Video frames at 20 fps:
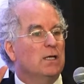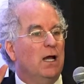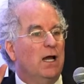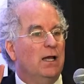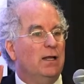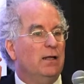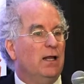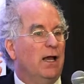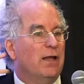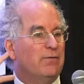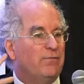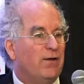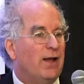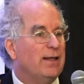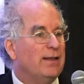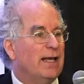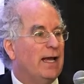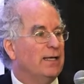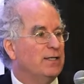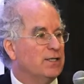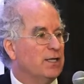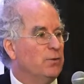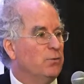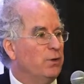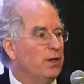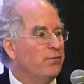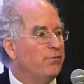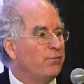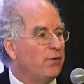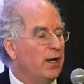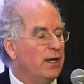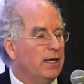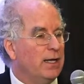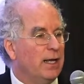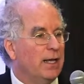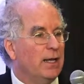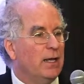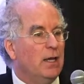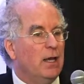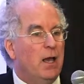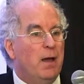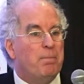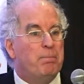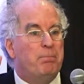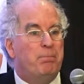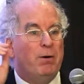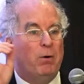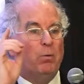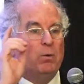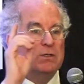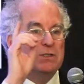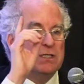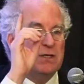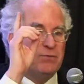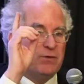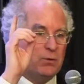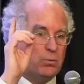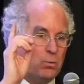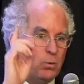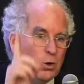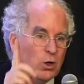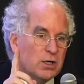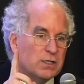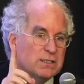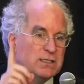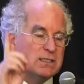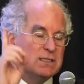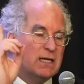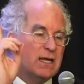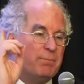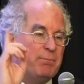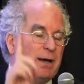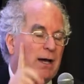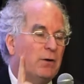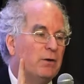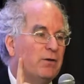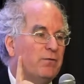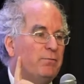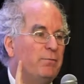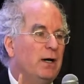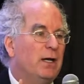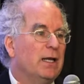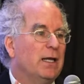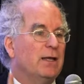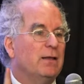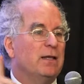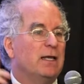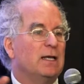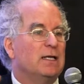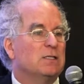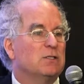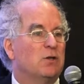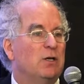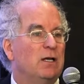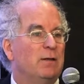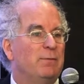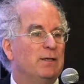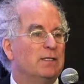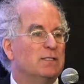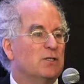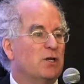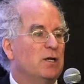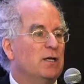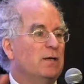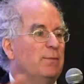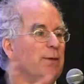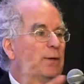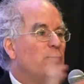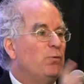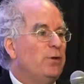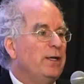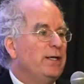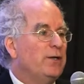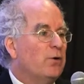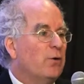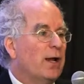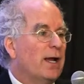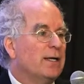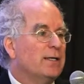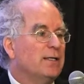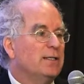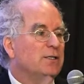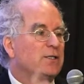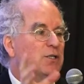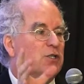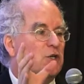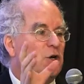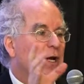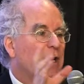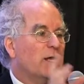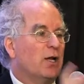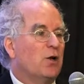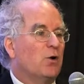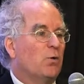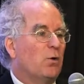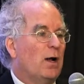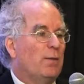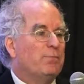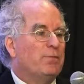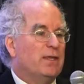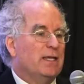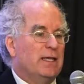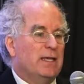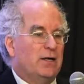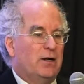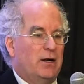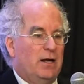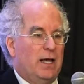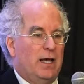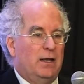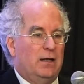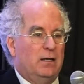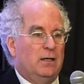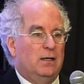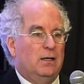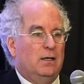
I find that generally frightening, but what's even worse is the amount of money that it's going to be starting to be redirected to try to corrupt the internet.